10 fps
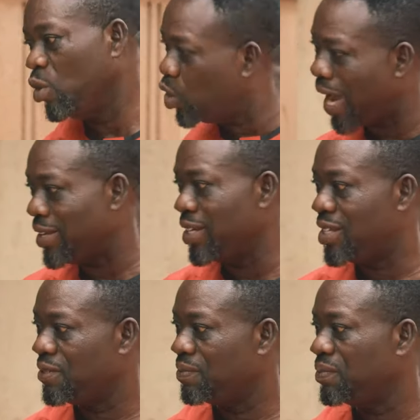Look at
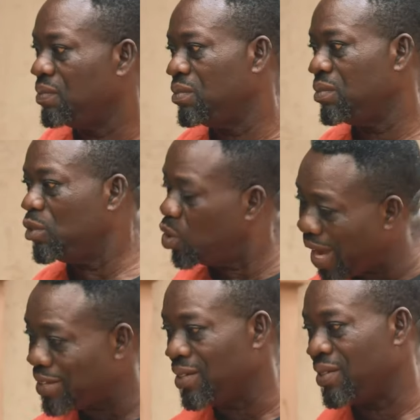it. Look
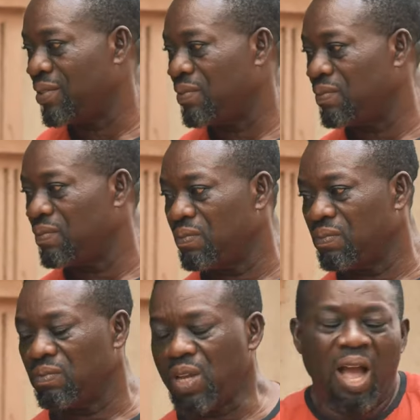at it.
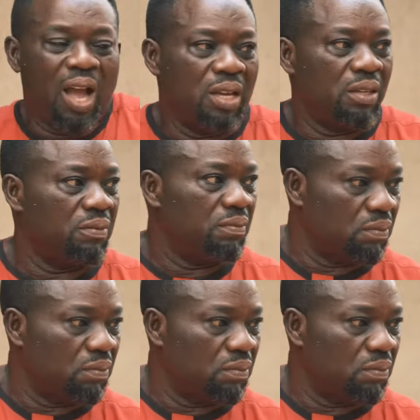Hey!